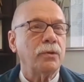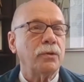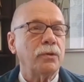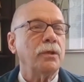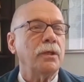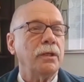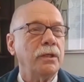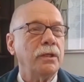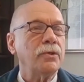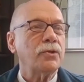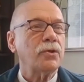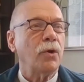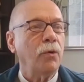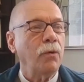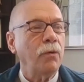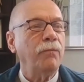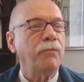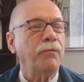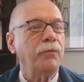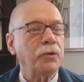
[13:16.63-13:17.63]
it is a
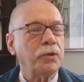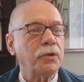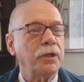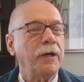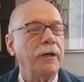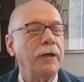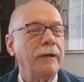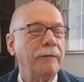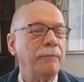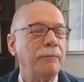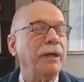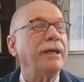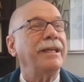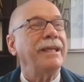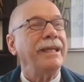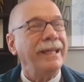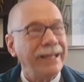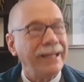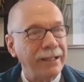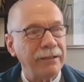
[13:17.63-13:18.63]
hopeful time
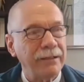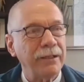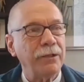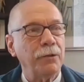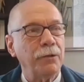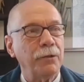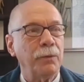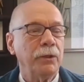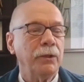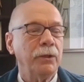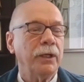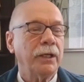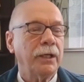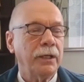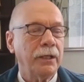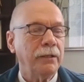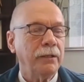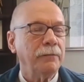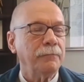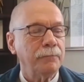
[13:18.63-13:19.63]
again in
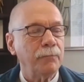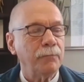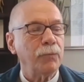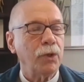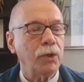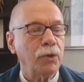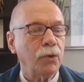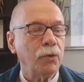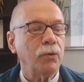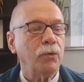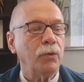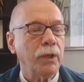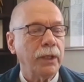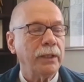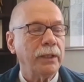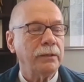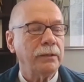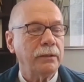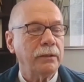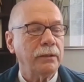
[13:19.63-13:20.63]
America, you know,
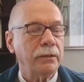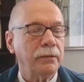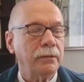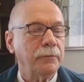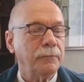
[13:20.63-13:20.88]
and